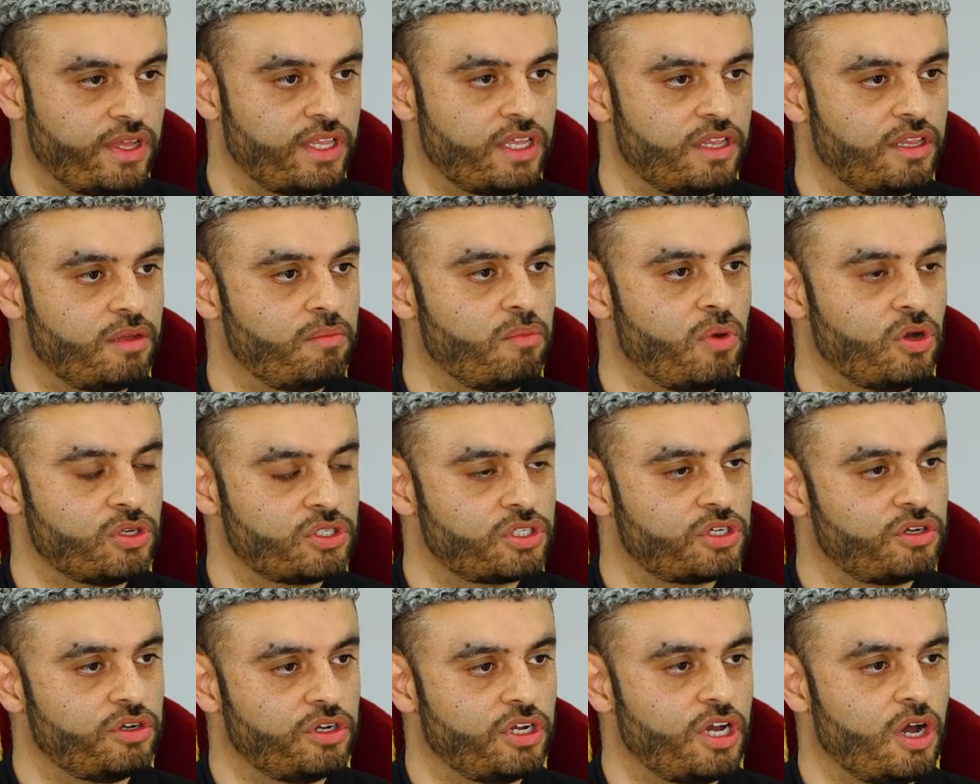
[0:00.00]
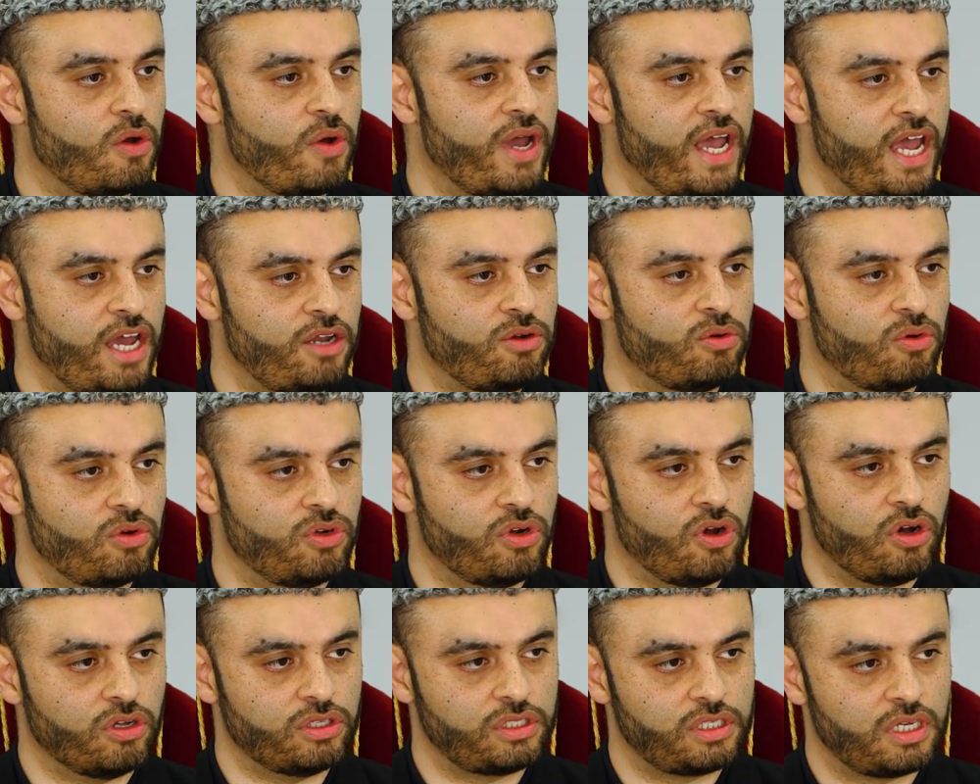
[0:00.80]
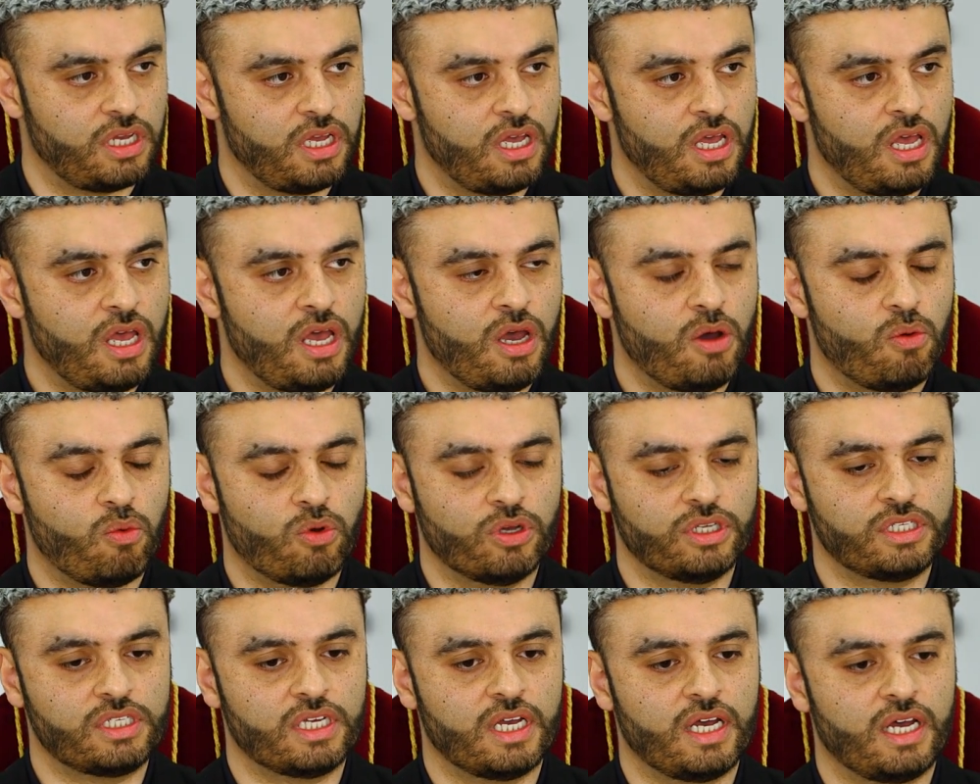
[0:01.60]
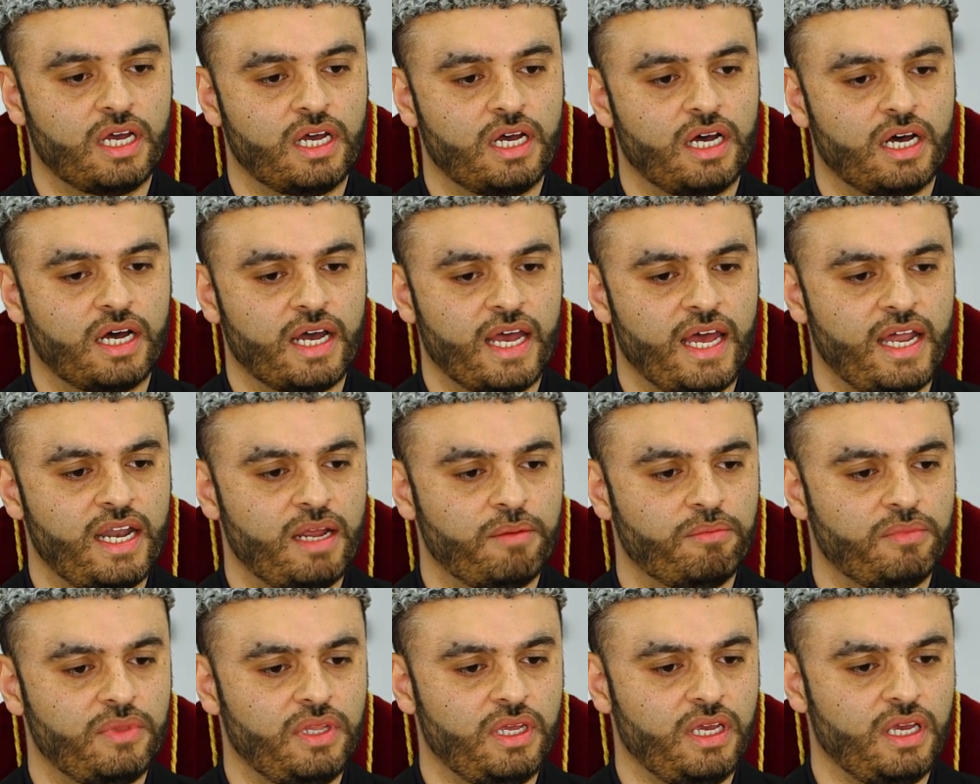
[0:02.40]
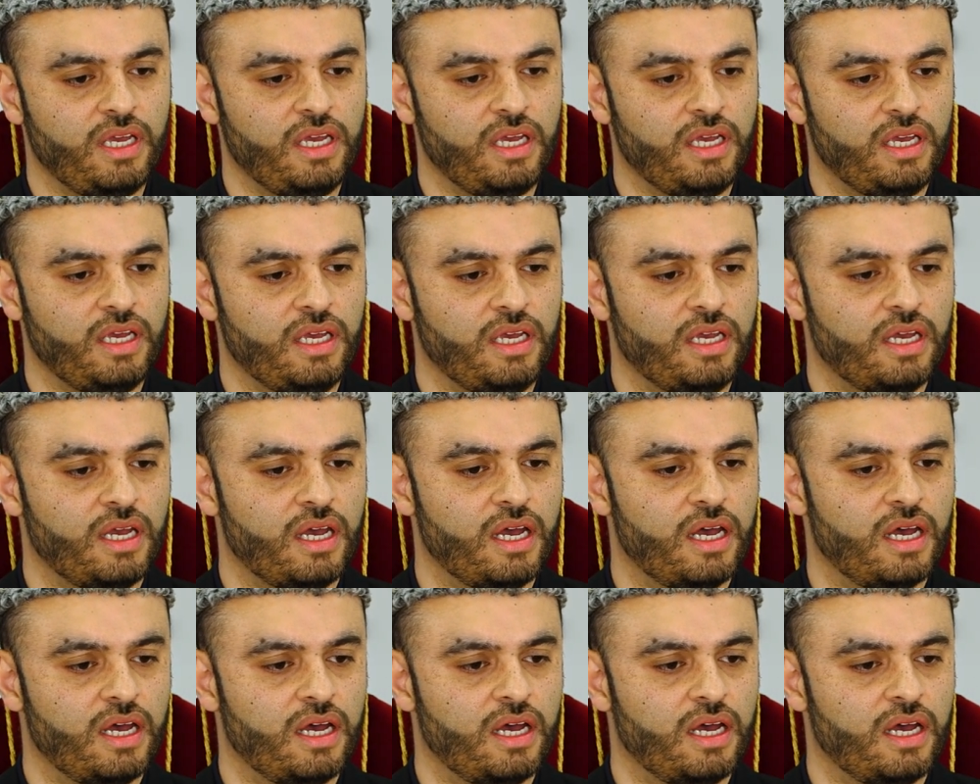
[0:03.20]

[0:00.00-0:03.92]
whether the mosque could go ahead or not was a Gharamdi